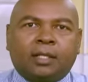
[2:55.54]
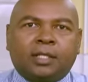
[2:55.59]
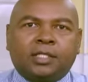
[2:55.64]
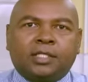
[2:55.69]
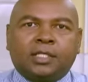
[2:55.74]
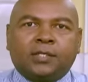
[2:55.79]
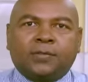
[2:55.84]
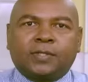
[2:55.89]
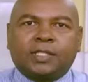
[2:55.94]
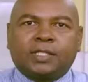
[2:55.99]

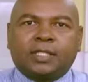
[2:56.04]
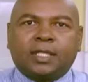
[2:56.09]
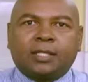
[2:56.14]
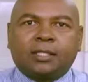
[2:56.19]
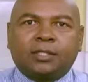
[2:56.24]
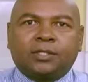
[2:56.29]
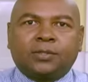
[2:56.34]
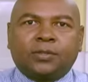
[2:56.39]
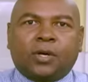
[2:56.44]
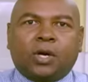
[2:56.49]
She was
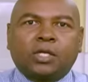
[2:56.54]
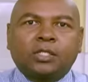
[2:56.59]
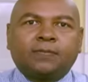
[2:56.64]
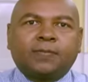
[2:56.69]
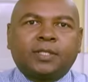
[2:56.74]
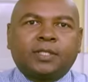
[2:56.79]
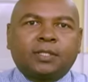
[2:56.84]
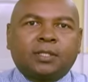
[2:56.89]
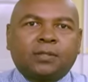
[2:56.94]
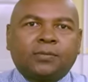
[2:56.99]
taken to
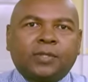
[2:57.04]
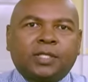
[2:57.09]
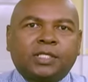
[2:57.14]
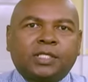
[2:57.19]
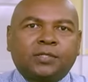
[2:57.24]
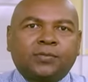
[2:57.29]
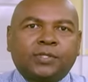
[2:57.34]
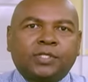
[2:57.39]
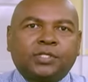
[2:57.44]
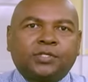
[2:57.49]
hospital where
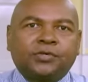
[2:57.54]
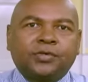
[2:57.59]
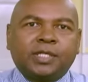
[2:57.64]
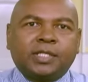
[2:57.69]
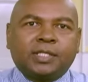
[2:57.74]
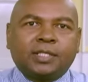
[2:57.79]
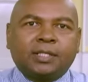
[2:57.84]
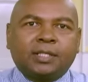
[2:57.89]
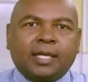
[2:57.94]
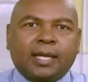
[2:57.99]
she was
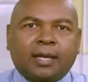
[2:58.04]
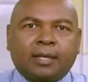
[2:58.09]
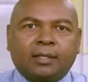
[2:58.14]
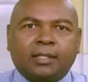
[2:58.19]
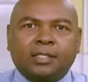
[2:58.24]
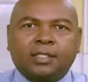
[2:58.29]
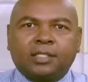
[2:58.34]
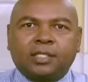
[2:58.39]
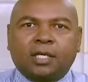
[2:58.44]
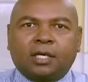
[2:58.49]
treated and
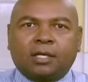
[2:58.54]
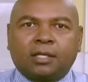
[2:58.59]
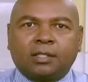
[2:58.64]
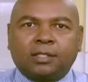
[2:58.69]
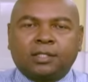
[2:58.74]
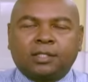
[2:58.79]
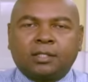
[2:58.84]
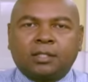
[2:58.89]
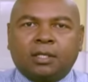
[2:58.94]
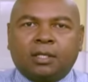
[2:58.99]

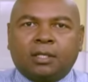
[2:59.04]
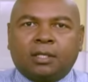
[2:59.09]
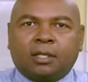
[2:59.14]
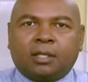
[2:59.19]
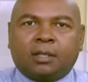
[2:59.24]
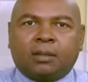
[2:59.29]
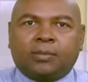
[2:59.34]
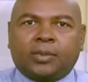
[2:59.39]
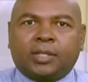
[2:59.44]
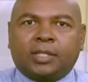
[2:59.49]
discharged.
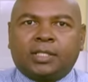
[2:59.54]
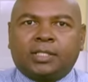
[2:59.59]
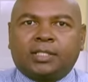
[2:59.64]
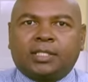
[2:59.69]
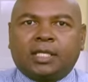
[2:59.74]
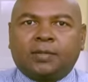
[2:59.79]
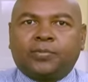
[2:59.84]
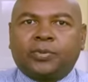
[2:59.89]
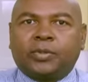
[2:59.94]
Police say